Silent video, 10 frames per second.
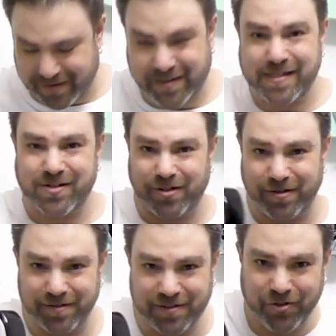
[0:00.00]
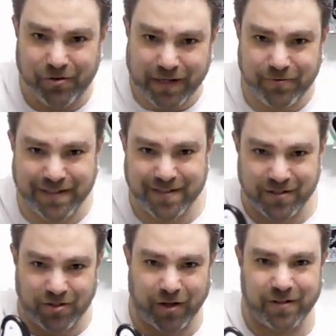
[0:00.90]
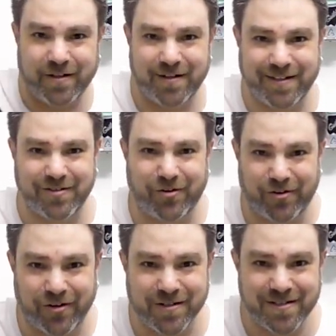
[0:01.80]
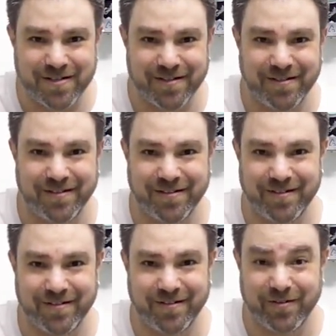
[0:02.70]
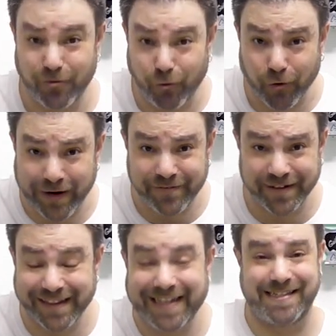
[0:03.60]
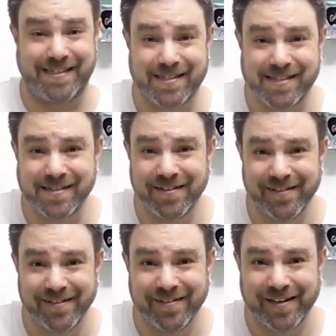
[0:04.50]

these are two hundred dollar guitars or even less.